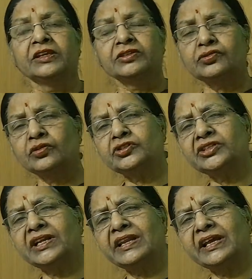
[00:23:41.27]

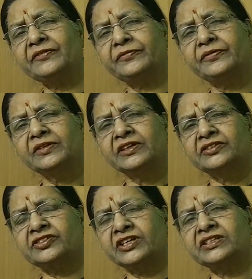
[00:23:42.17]
Social life
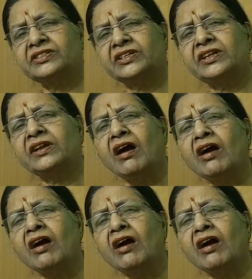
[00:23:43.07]
structured